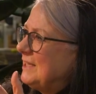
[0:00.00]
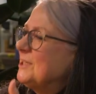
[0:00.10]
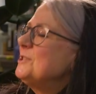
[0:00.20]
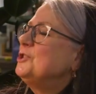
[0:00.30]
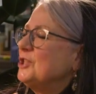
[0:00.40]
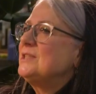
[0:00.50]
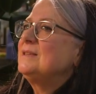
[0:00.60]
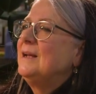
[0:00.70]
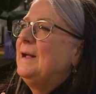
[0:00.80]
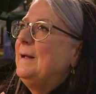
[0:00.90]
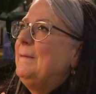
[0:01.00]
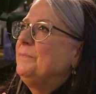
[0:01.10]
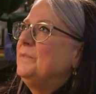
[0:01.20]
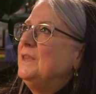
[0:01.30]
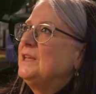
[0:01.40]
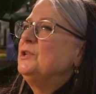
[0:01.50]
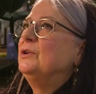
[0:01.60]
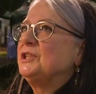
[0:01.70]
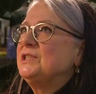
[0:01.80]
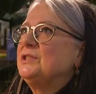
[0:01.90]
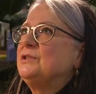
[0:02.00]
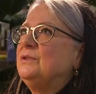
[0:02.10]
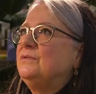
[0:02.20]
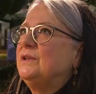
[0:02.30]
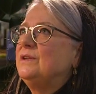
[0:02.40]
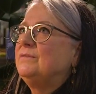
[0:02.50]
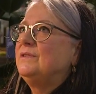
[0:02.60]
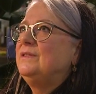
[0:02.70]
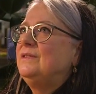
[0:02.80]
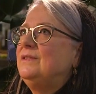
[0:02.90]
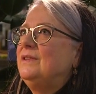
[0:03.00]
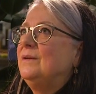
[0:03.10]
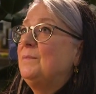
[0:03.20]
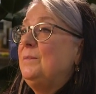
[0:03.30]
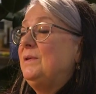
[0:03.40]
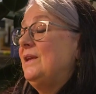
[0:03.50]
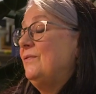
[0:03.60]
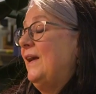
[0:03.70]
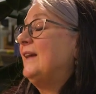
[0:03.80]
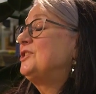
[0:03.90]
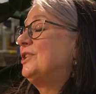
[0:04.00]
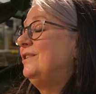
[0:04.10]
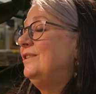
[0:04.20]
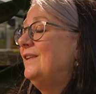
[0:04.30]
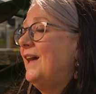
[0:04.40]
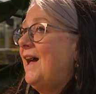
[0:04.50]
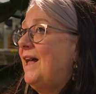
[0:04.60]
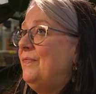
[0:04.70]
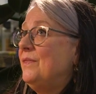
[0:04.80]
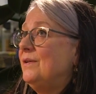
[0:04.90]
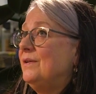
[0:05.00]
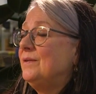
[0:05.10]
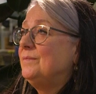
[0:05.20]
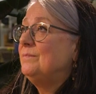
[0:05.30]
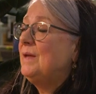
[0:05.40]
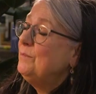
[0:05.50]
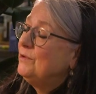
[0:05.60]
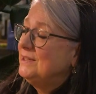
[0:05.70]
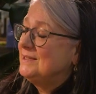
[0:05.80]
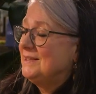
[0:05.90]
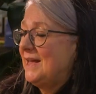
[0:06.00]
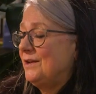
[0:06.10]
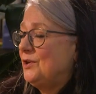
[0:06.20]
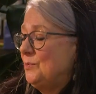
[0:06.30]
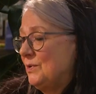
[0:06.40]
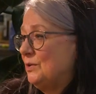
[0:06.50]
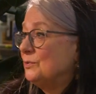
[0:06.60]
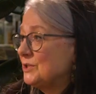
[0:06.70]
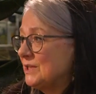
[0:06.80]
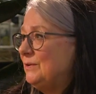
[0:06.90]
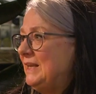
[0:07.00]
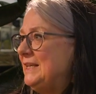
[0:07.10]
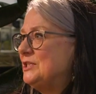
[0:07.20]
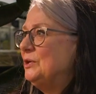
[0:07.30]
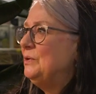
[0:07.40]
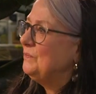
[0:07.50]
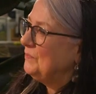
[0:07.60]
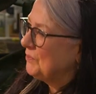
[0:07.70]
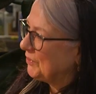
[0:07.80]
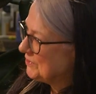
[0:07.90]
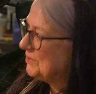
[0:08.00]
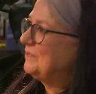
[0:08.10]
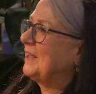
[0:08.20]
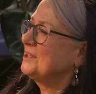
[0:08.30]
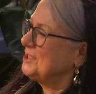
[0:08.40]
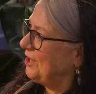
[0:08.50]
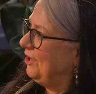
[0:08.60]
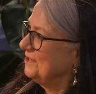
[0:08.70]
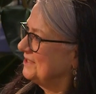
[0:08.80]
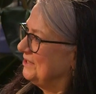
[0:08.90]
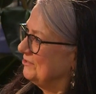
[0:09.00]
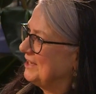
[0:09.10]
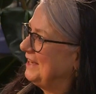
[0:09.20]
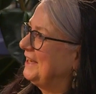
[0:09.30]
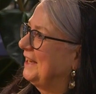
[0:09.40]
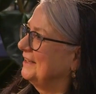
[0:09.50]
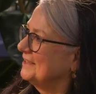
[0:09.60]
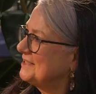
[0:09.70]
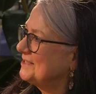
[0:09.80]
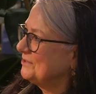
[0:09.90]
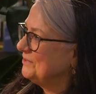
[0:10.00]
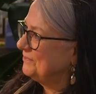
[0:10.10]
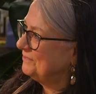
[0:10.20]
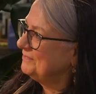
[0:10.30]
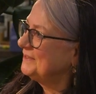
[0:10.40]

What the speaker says: it's not just the sort of the maybe the affection and the memories that humour can also lead to. You've got a sort of like a stance that you're taking that's sort of